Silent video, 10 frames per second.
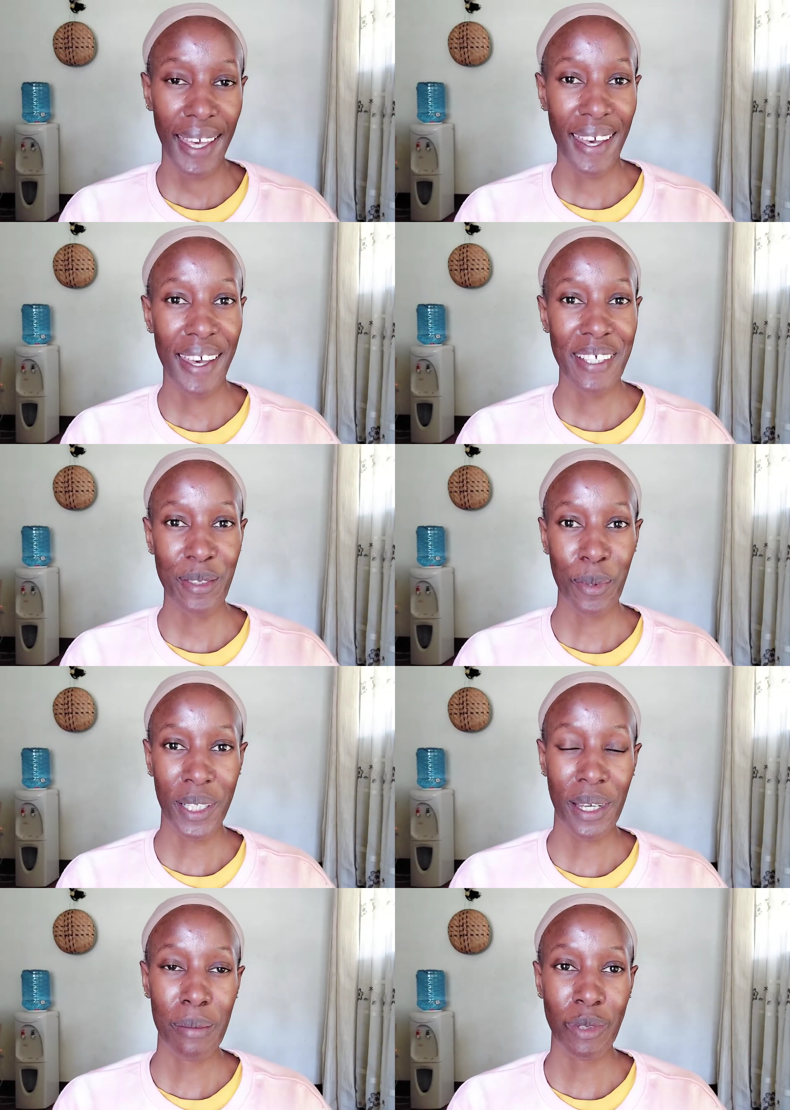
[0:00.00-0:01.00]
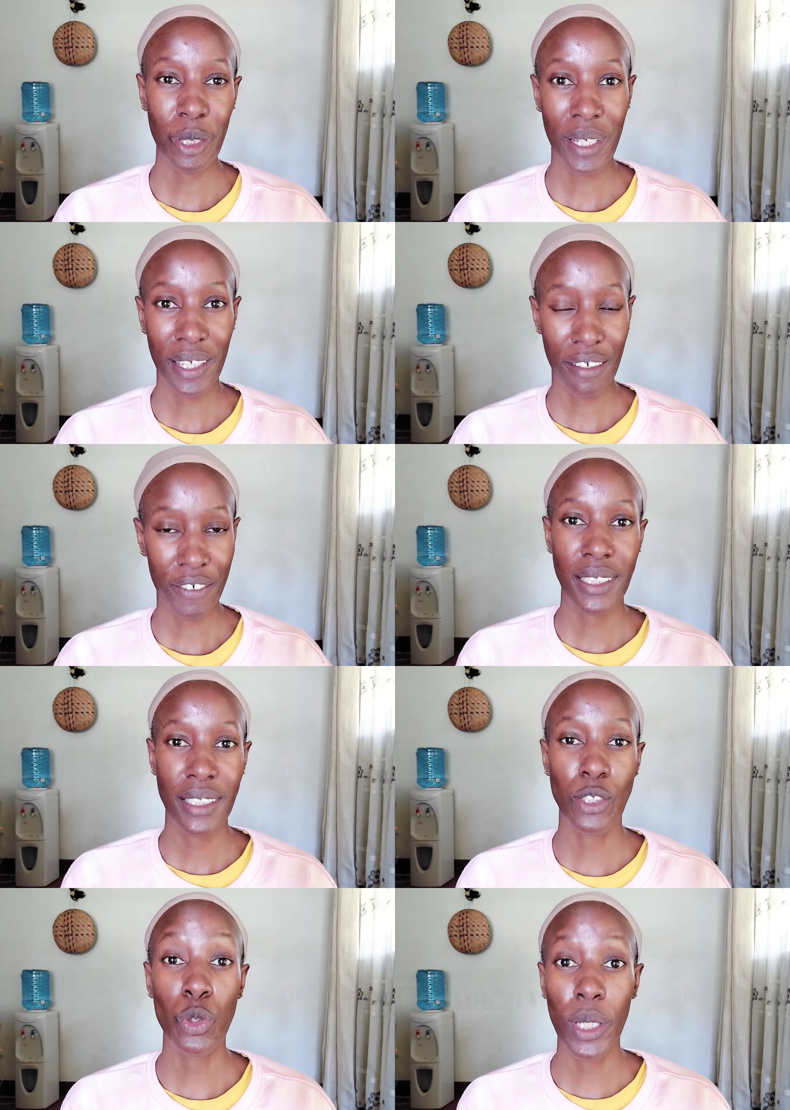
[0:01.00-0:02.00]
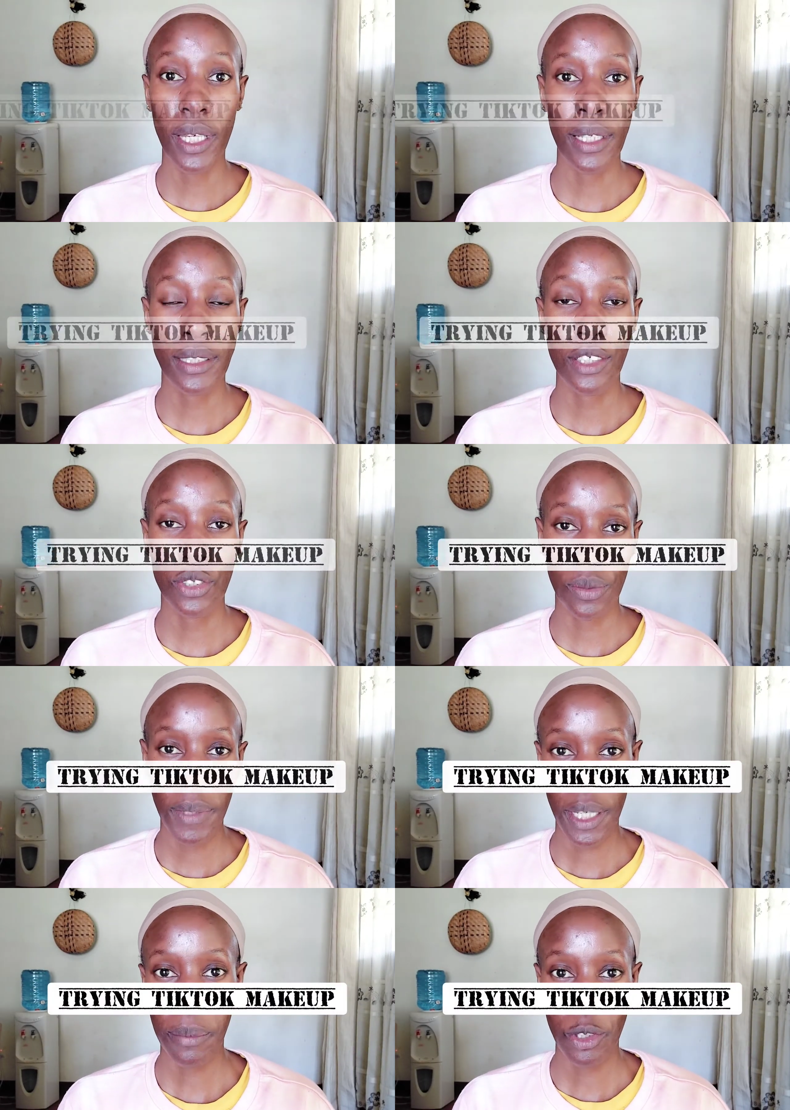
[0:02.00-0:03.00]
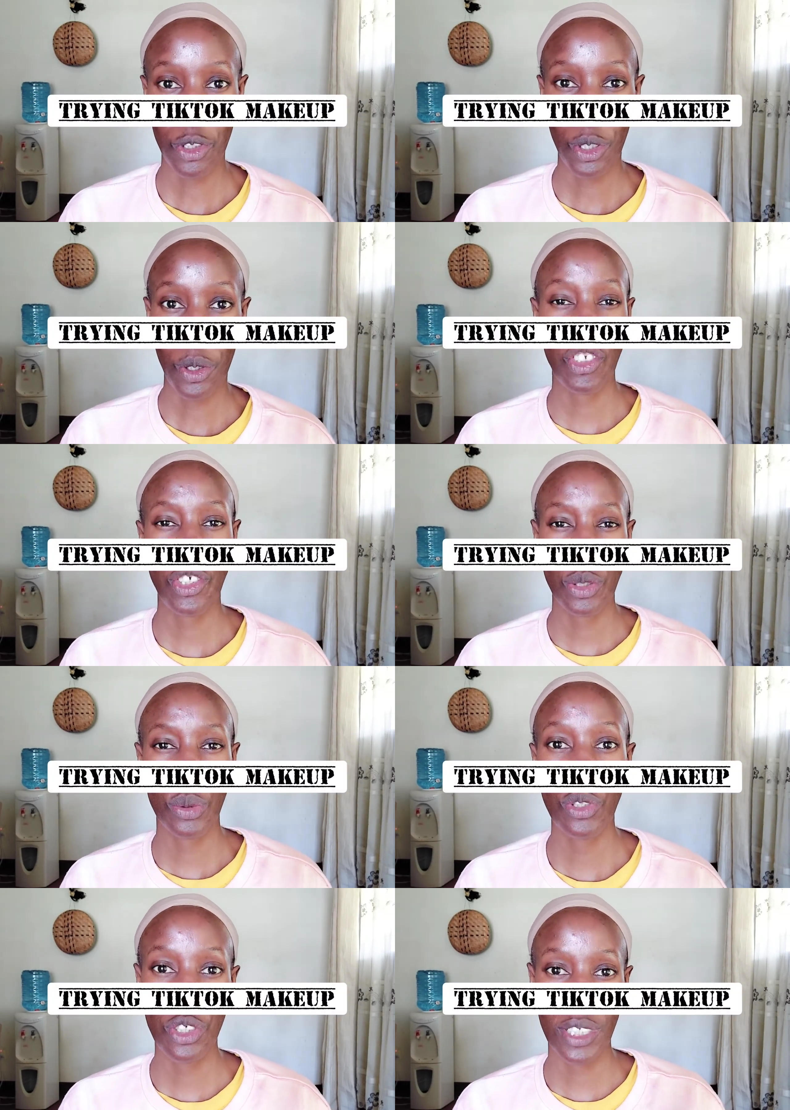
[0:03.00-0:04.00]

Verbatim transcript: Hi guys, welcome to another doing a TikTok makeup tutorial. I just couldn't